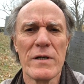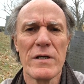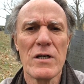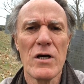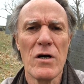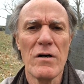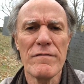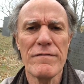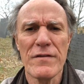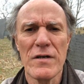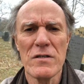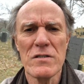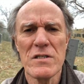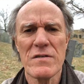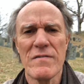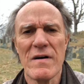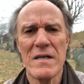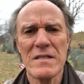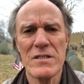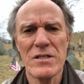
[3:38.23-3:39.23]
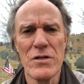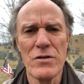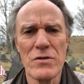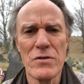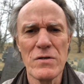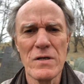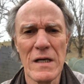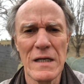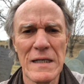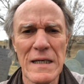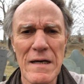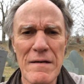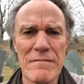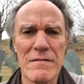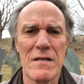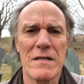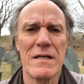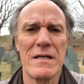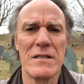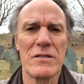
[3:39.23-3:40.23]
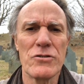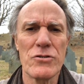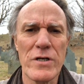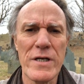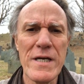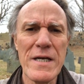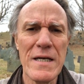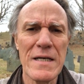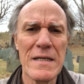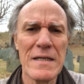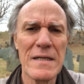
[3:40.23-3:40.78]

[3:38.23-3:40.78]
engulf those of us who love our country,